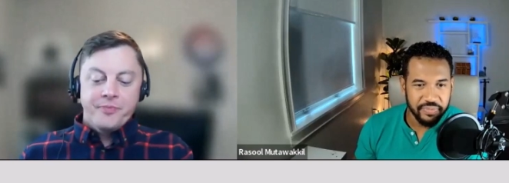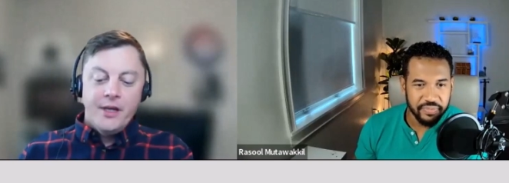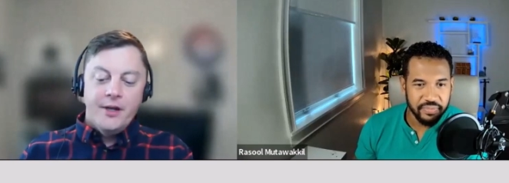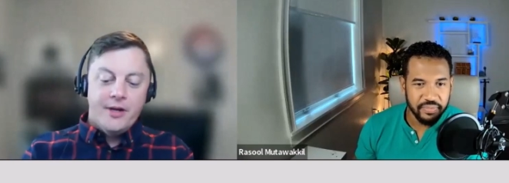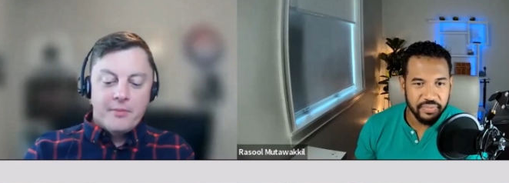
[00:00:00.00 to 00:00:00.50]

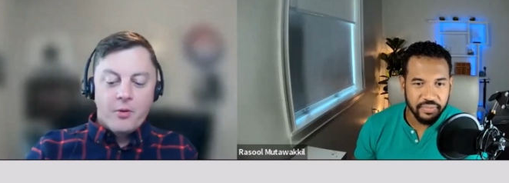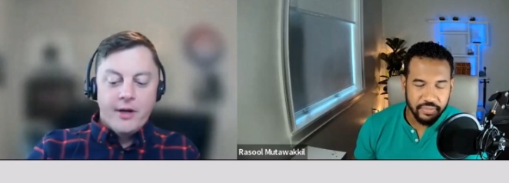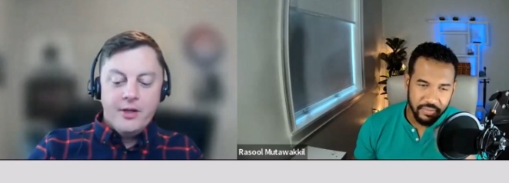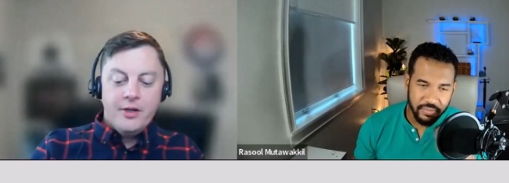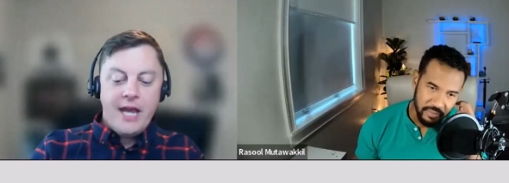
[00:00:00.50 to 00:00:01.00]
Speaker 1: You know, number
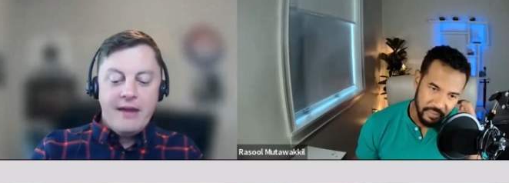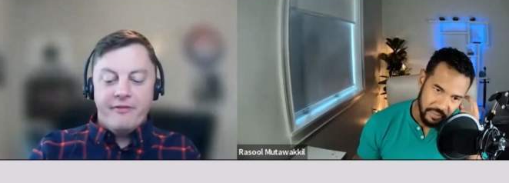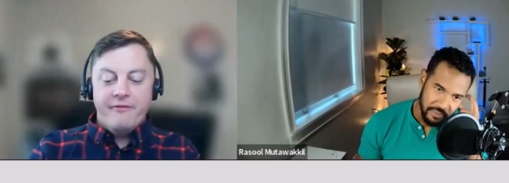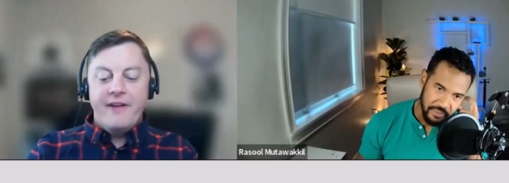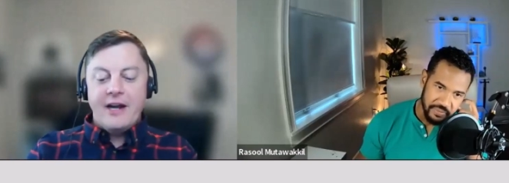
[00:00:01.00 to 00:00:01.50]
one, you, you, came
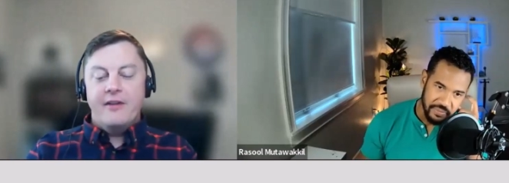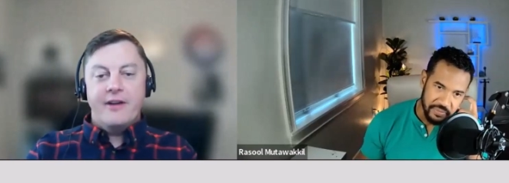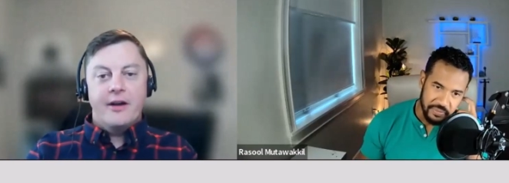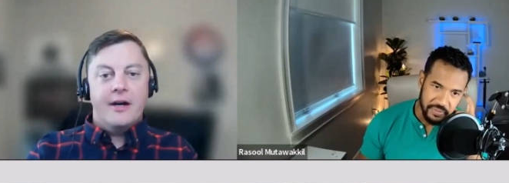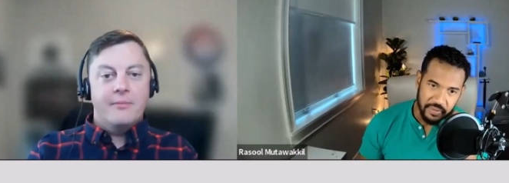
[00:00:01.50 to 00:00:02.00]
from very
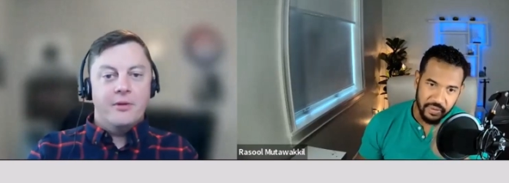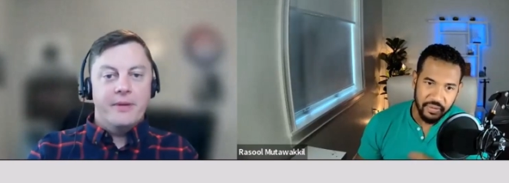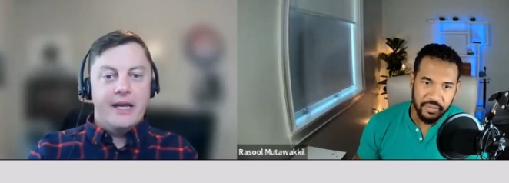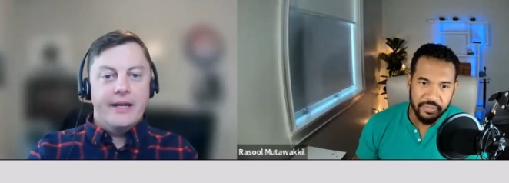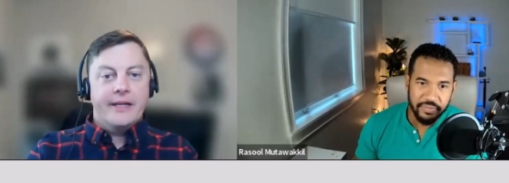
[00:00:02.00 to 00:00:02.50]
very humble
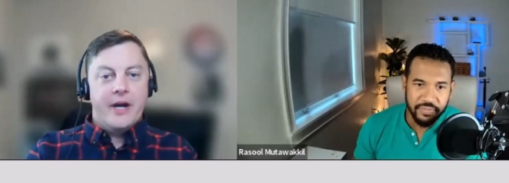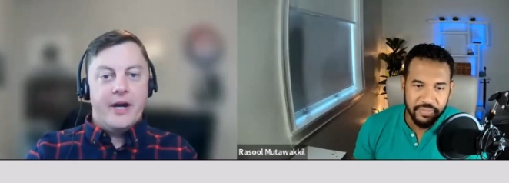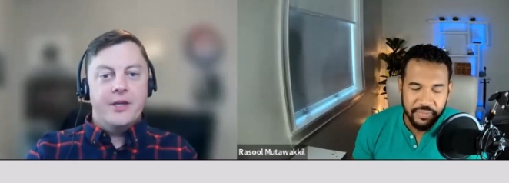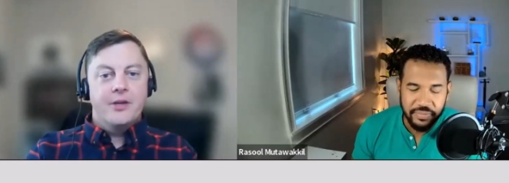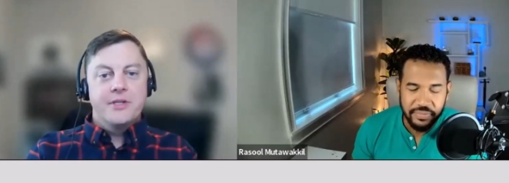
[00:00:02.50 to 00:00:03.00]
beginnings,
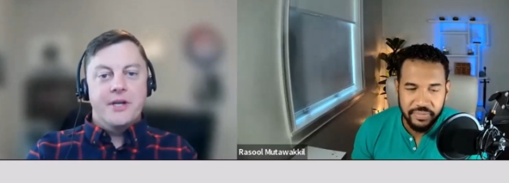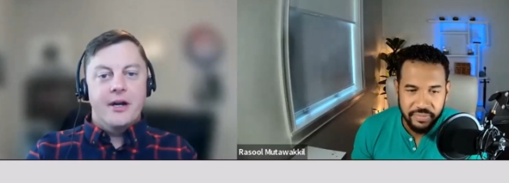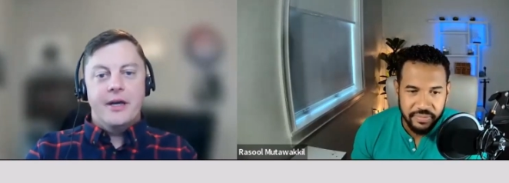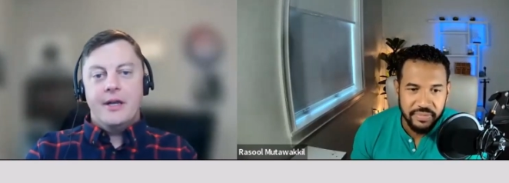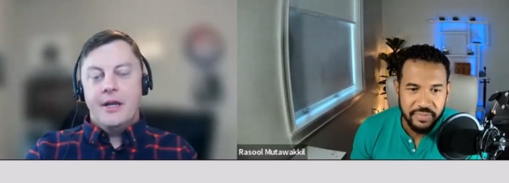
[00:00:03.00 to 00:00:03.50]
right? You
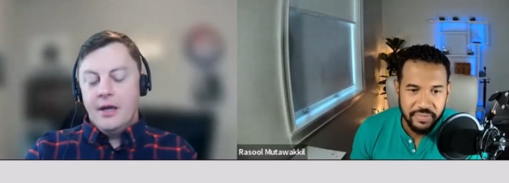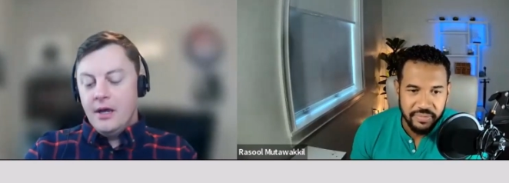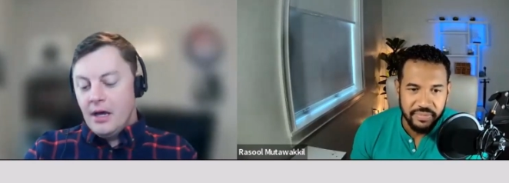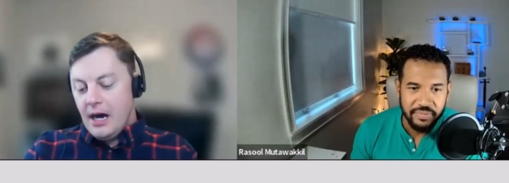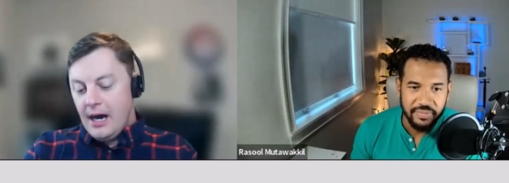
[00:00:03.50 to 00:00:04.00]
started.
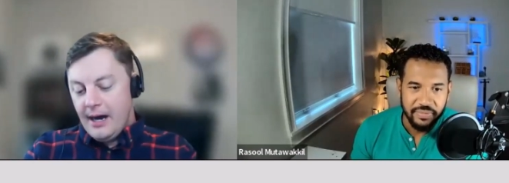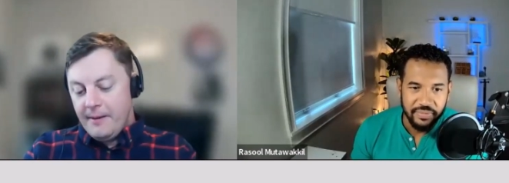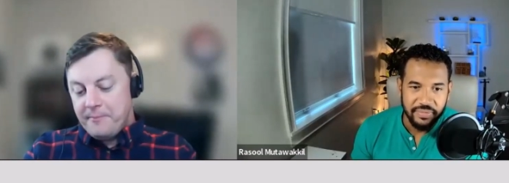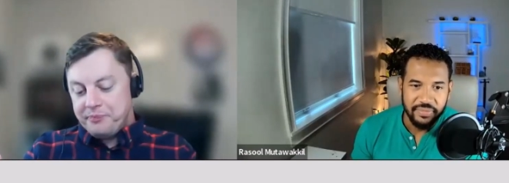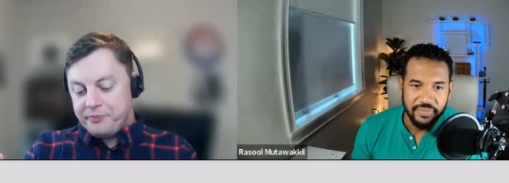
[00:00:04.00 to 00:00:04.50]

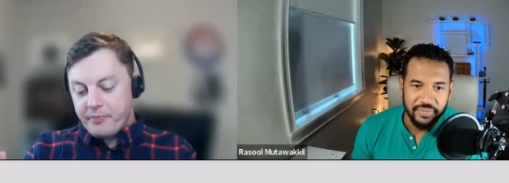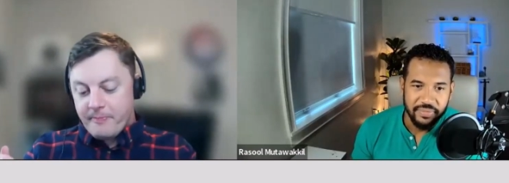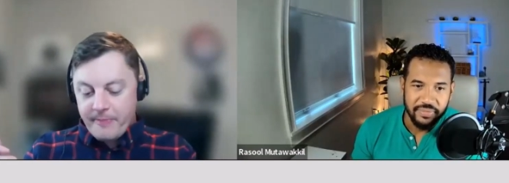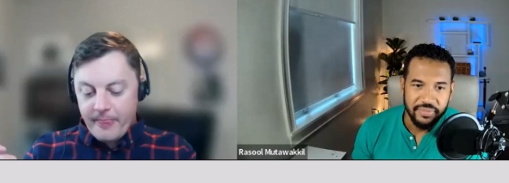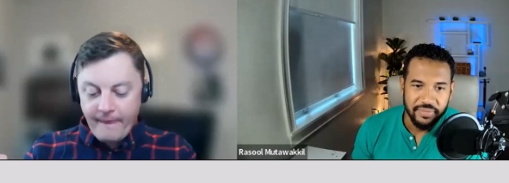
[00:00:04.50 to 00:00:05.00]
Um,
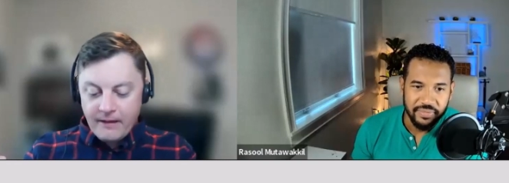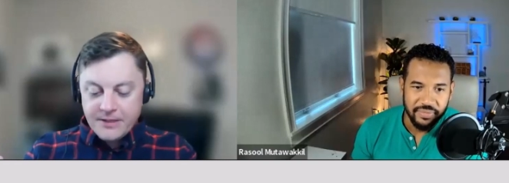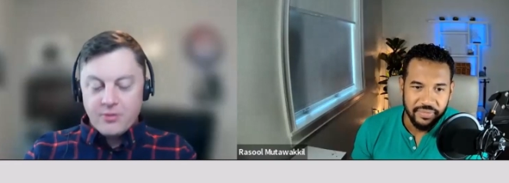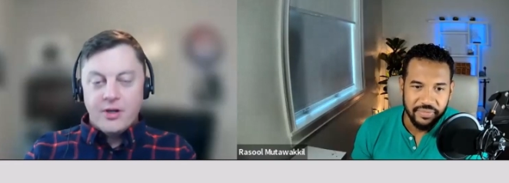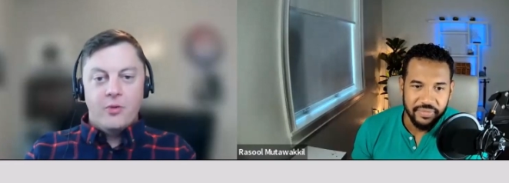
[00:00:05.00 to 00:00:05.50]

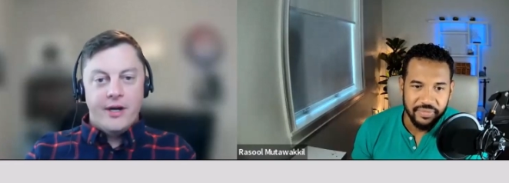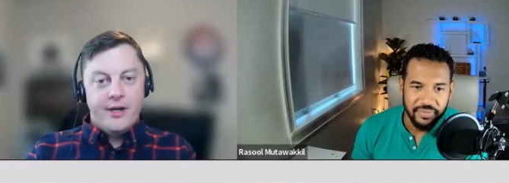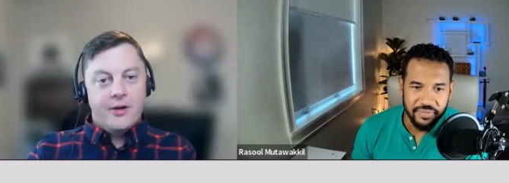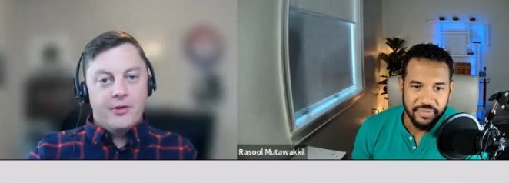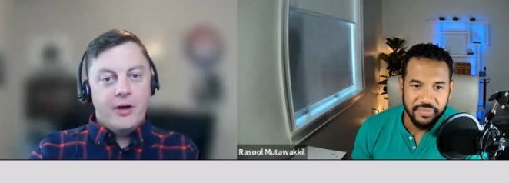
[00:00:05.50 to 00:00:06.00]
don't know where
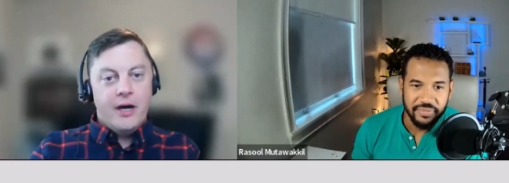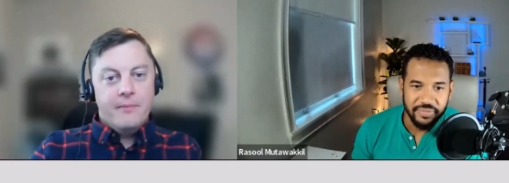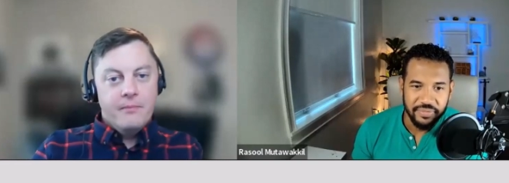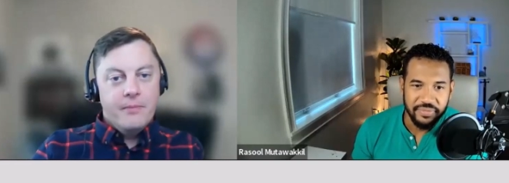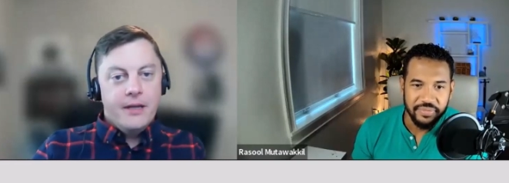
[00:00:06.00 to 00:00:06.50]
you grew
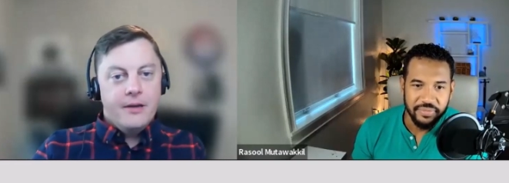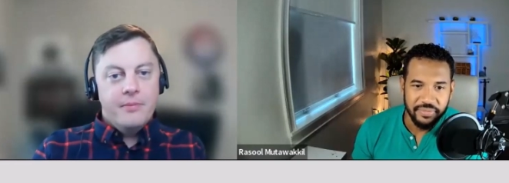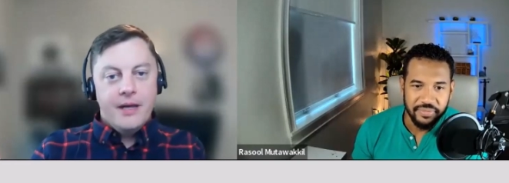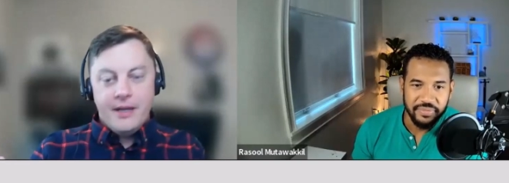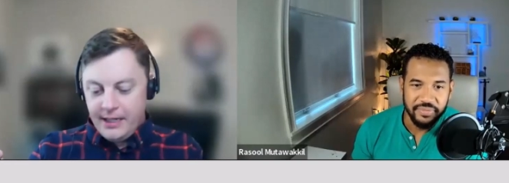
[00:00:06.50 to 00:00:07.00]
up, but
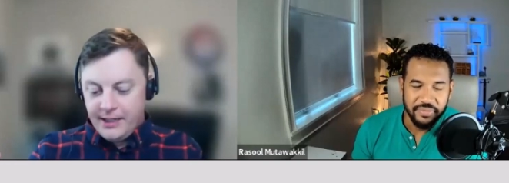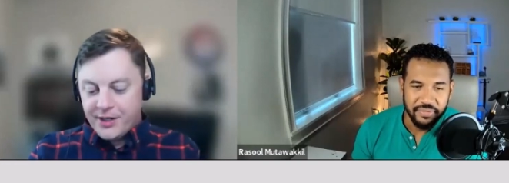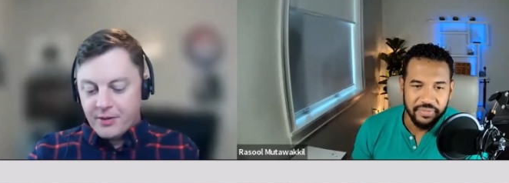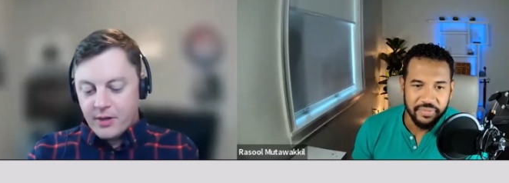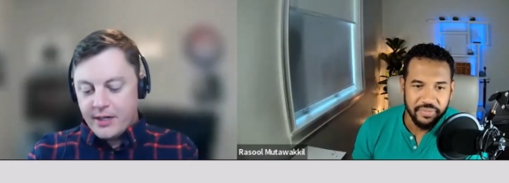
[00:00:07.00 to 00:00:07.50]
but in
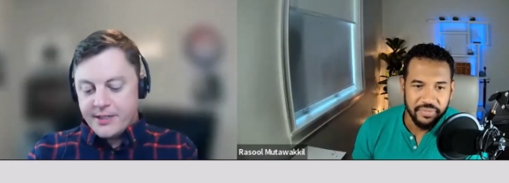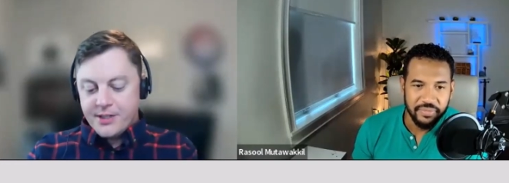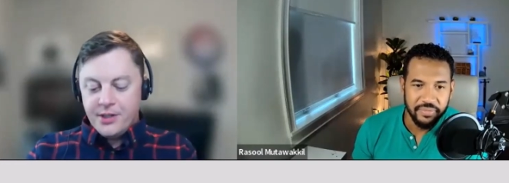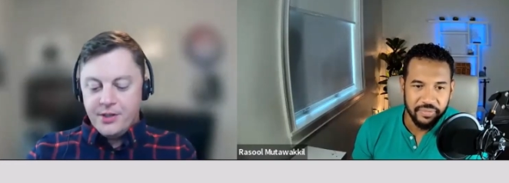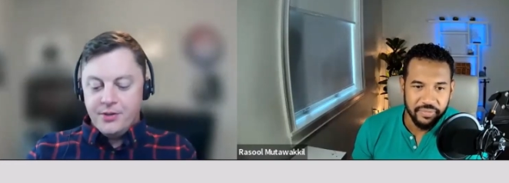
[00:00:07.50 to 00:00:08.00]
your
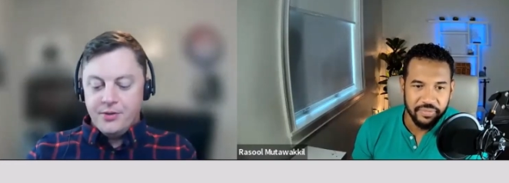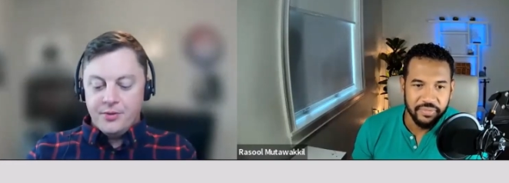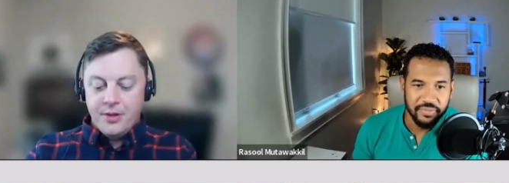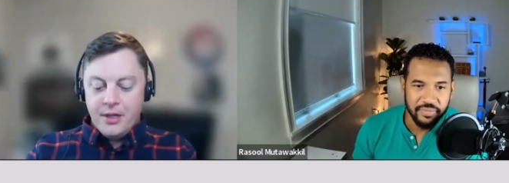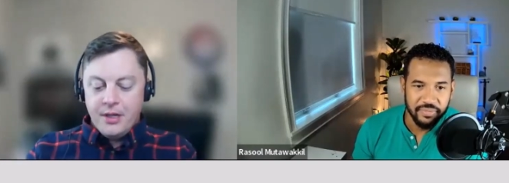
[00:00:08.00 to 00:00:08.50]
words, you